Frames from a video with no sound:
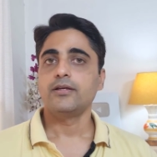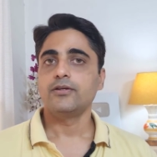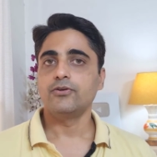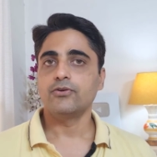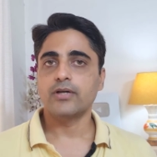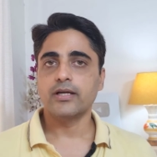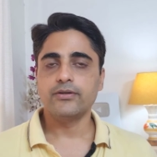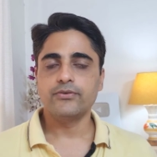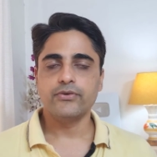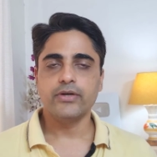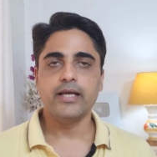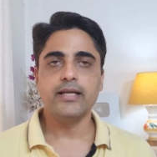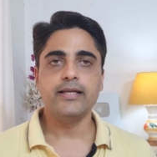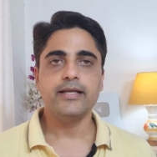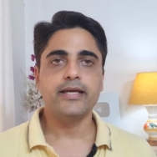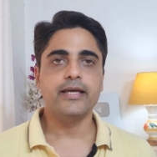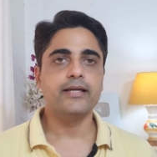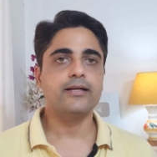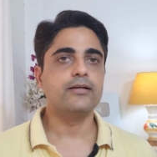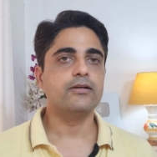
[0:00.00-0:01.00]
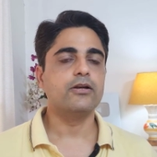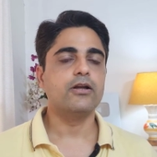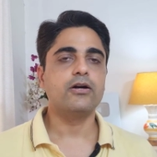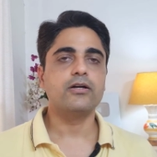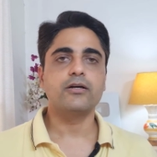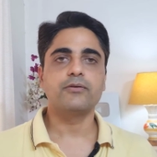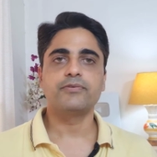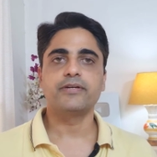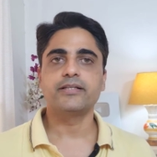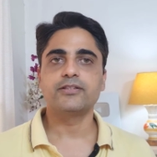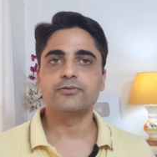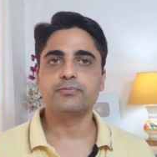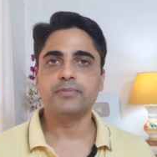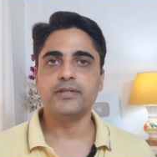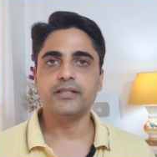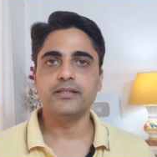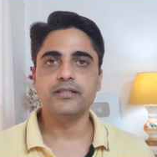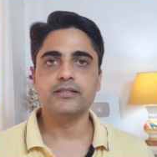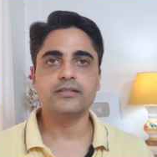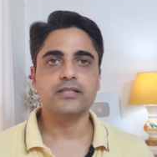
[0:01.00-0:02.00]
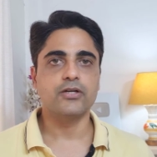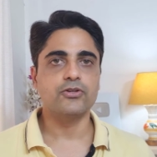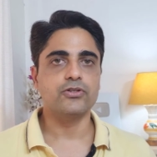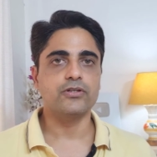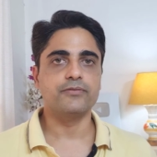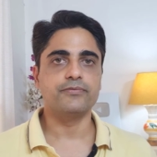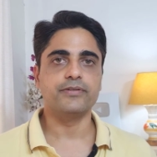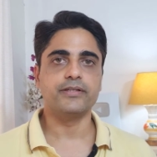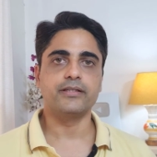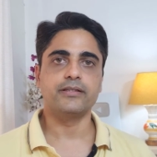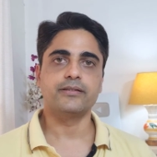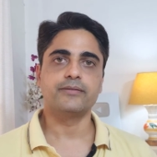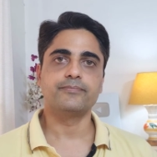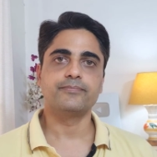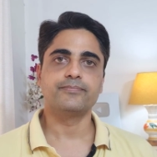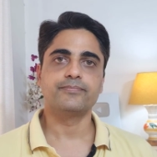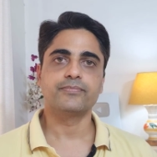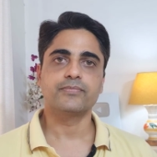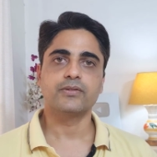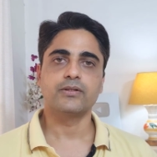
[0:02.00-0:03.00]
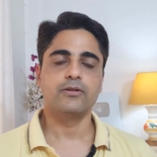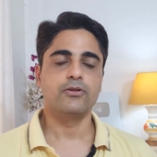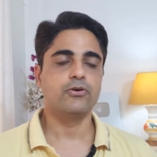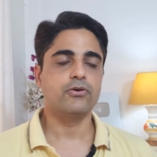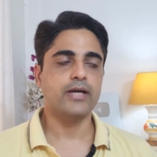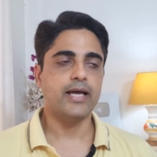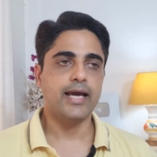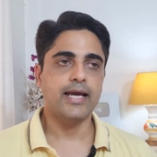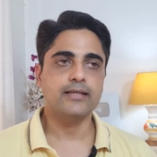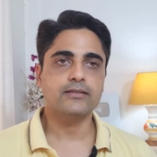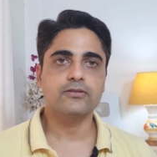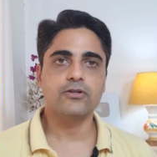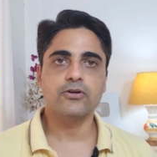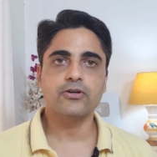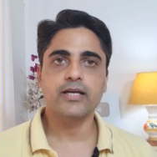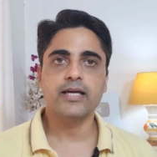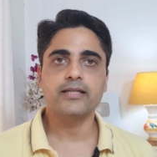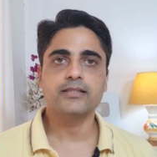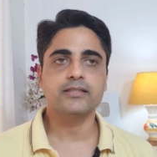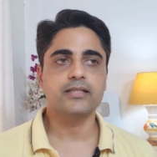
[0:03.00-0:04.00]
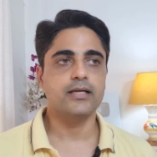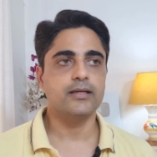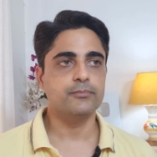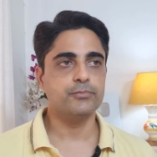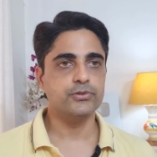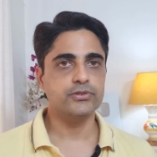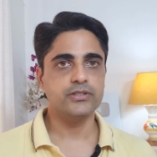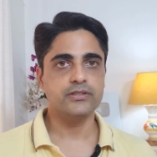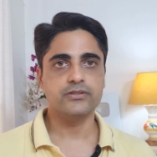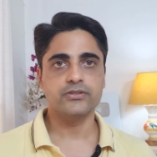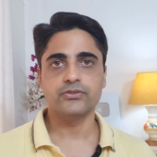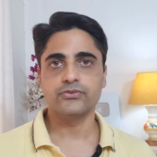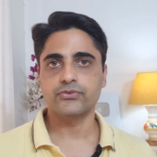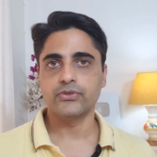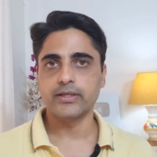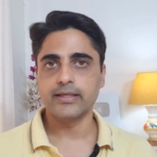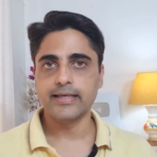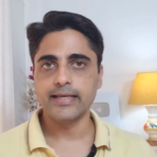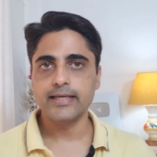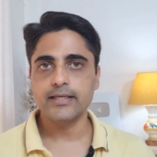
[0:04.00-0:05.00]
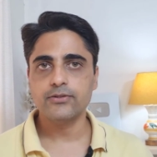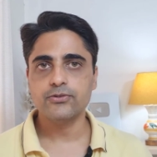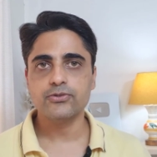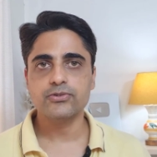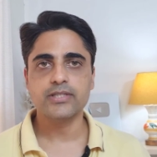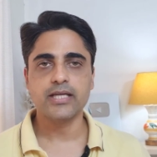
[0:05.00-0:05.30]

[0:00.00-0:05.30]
You can really gain a lot of experience out of it. Look, as long as a position relate to